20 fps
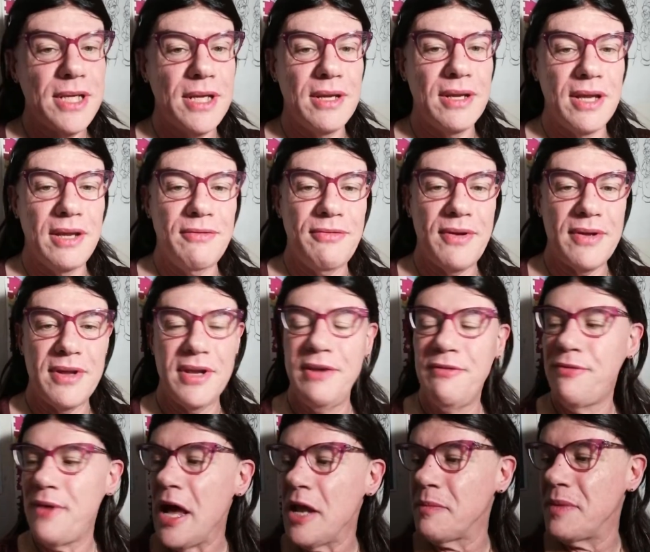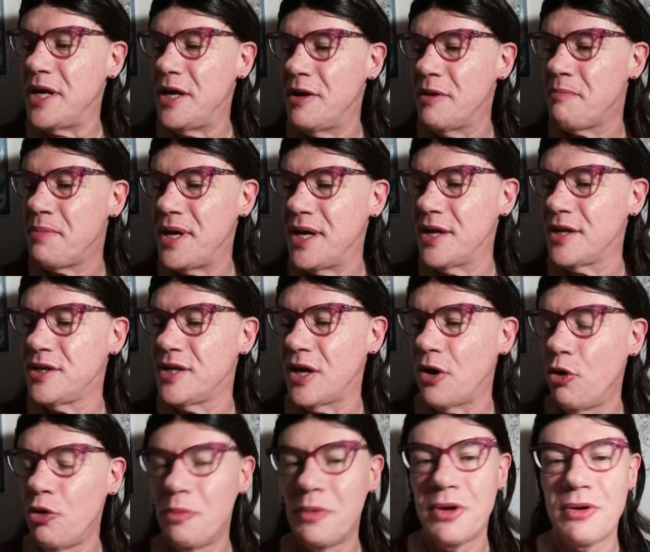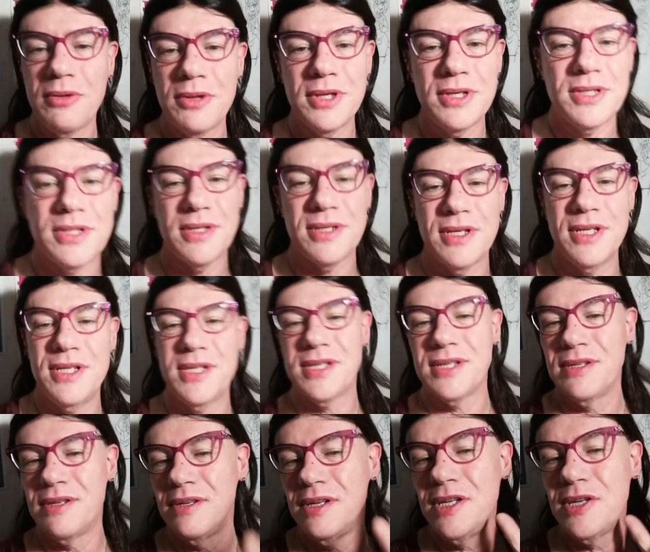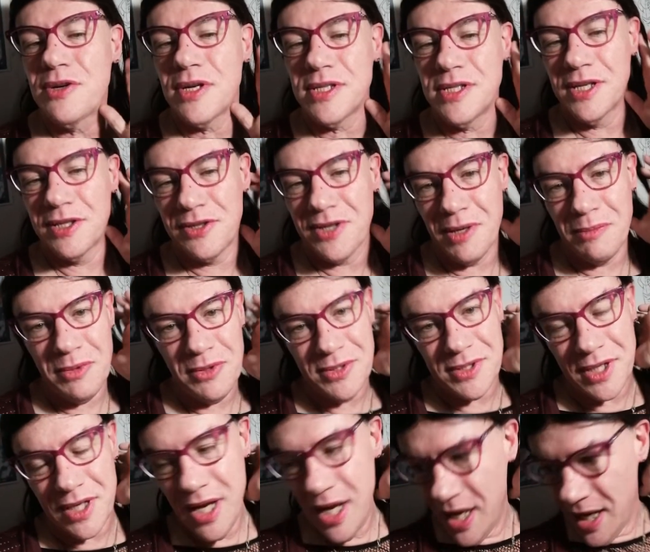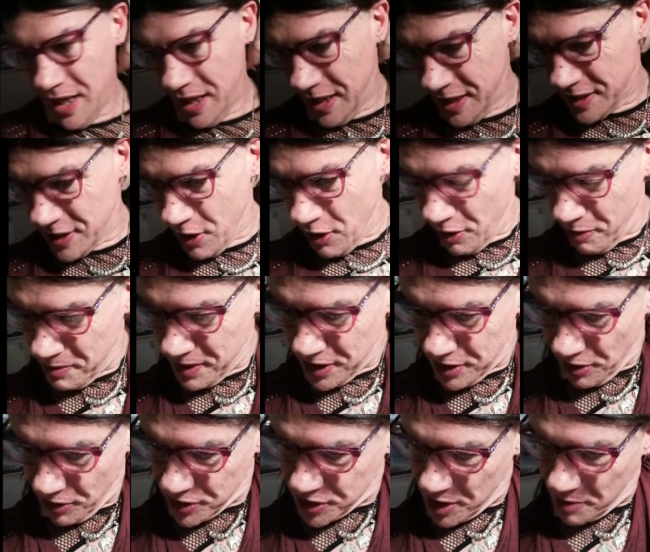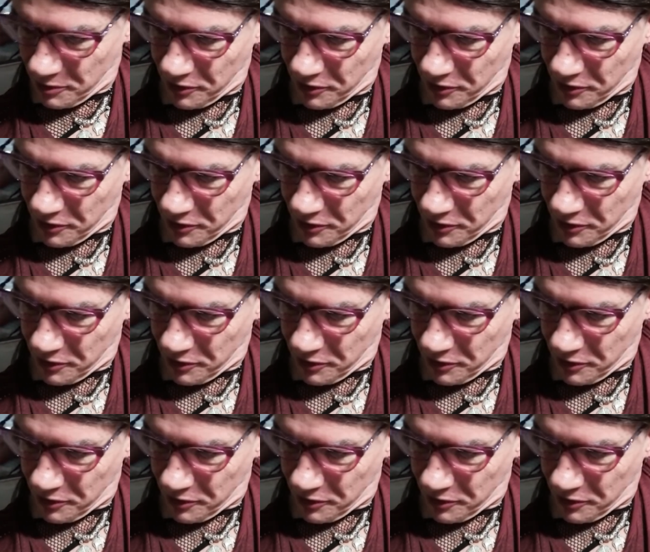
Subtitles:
He found me, he appeared, told me all his interesting troubles, and yes, it got a bit dodgy,